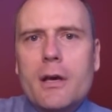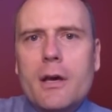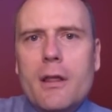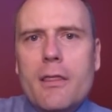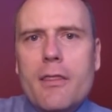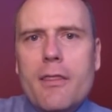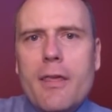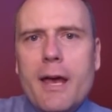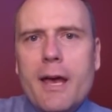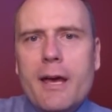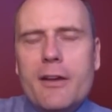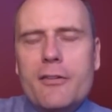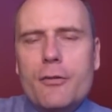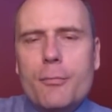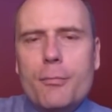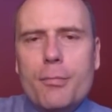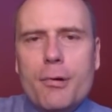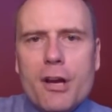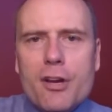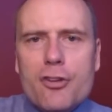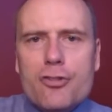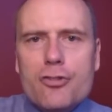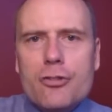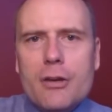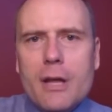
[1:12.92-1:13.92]
that
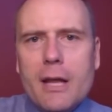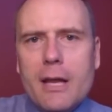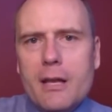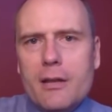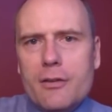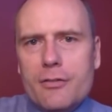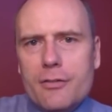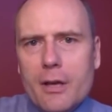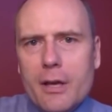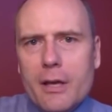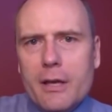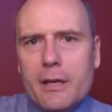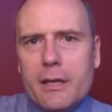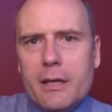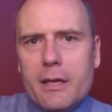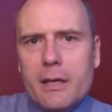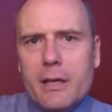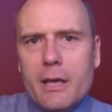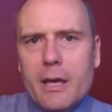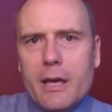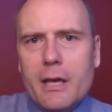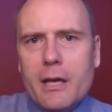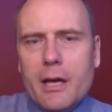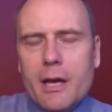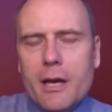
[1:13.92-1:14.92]
depression and anxiety
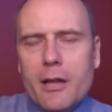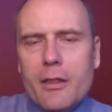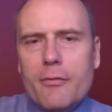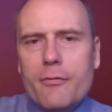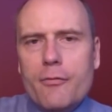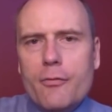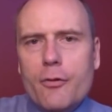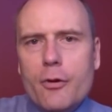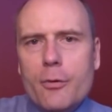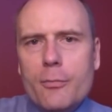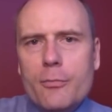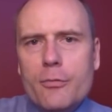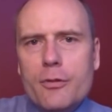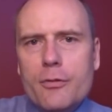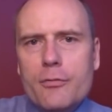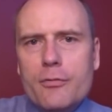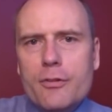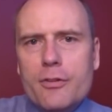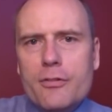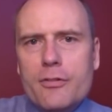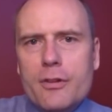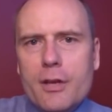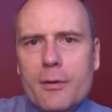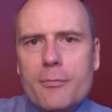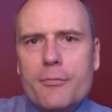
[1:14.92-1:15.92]
and other forms of
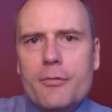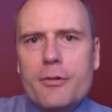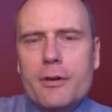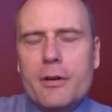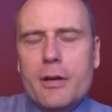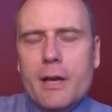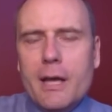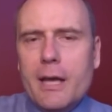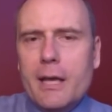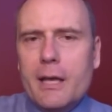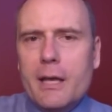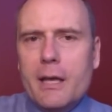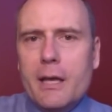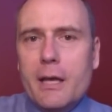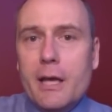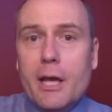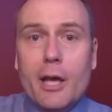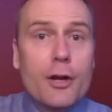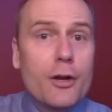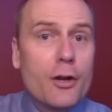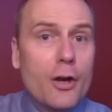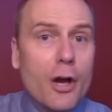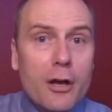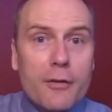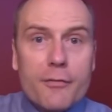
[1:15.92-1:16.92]
discomfort and agony are
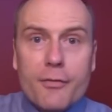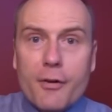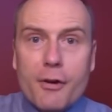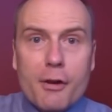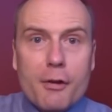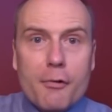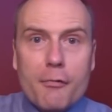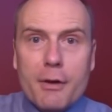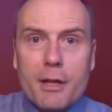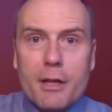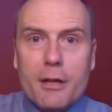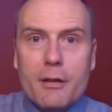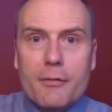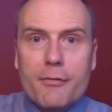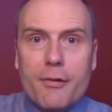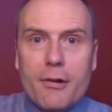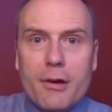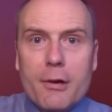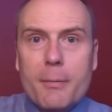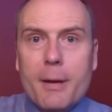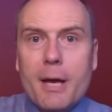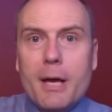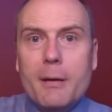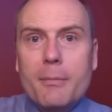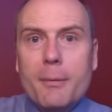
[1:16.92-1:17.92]
not very real, very
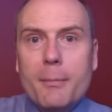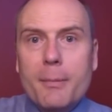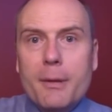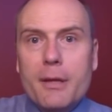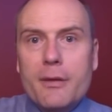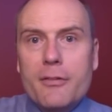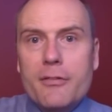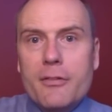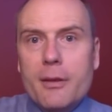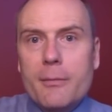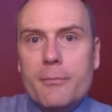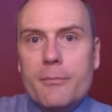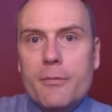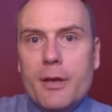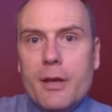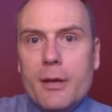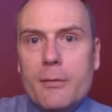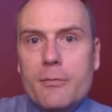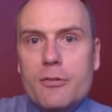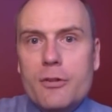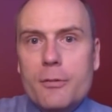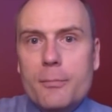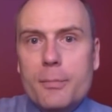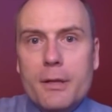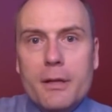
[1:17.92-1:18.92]
palpable, and sometimes
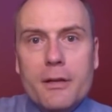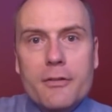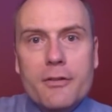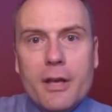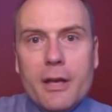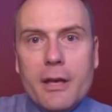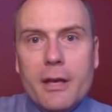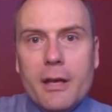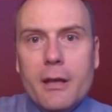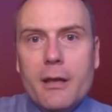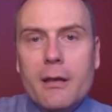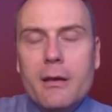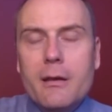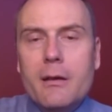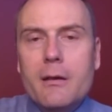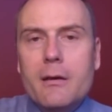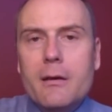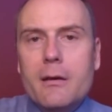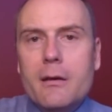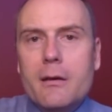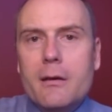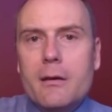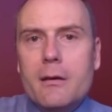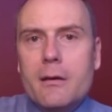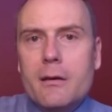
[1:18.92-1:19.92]
debilitating.
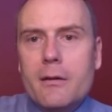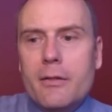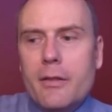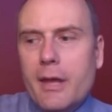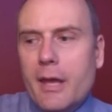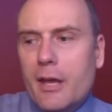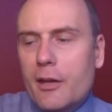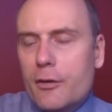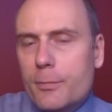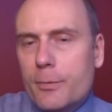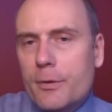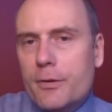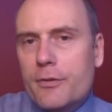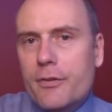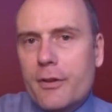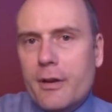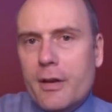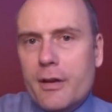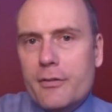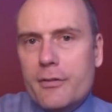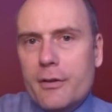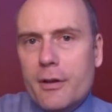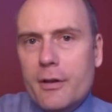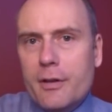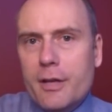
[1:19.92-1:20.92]
The experts that
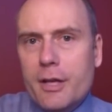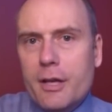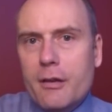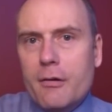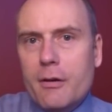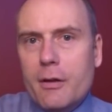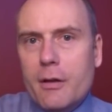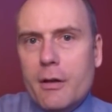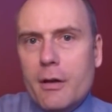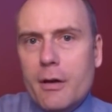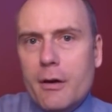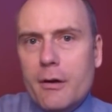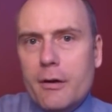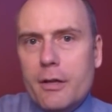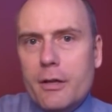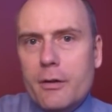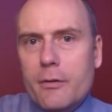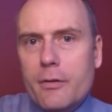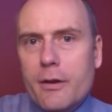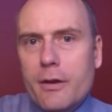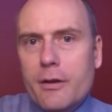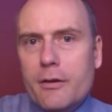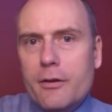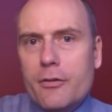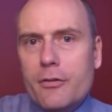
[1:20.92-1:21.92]
I cite here are going to argue
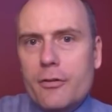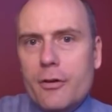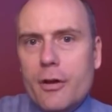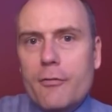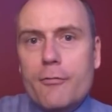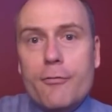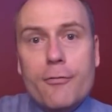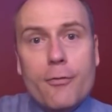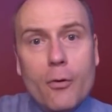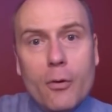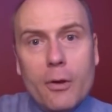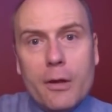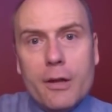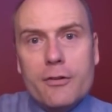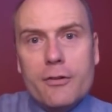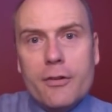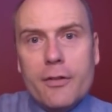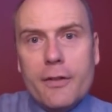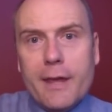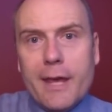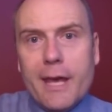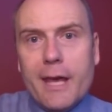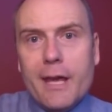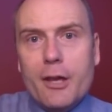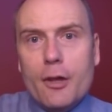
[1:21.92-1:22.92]
that it does not fall into
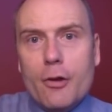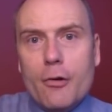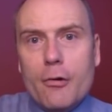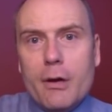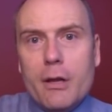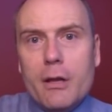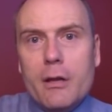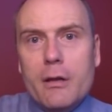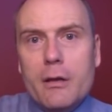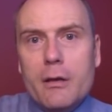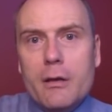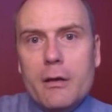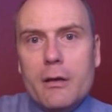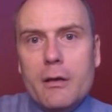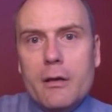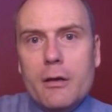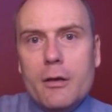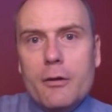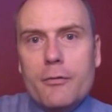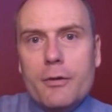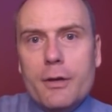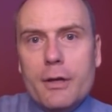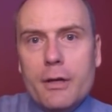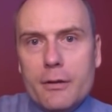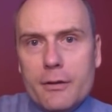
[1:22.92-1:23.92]
the category
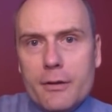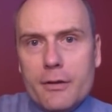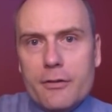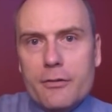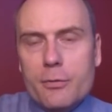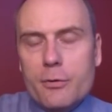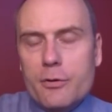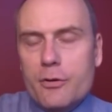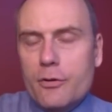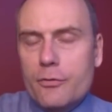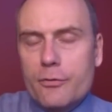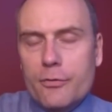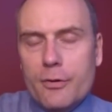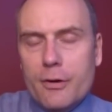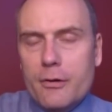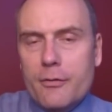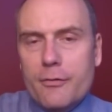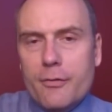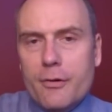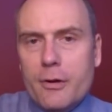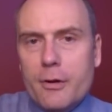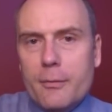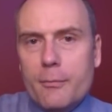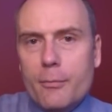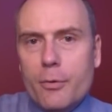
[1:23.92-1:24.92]
of illness, which is very,
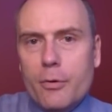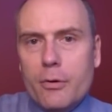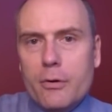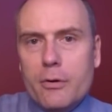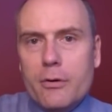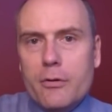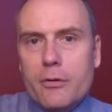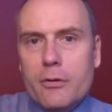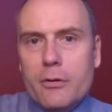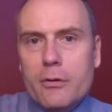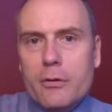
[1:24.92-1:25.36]
very important.